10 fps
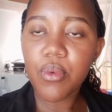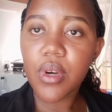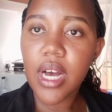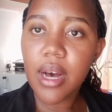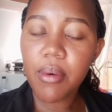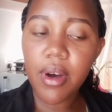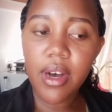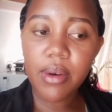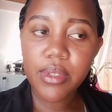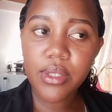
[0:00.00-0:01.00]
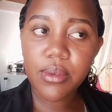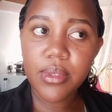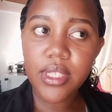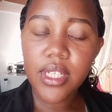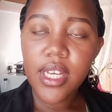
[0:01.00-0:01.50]
I was told.
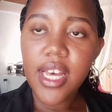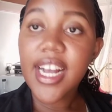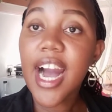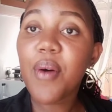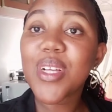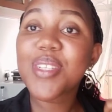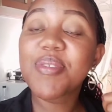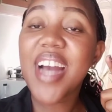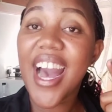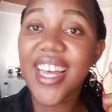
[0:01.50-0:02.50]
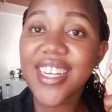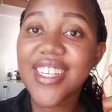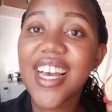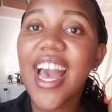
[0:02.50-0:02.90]
Kahawa Sukari.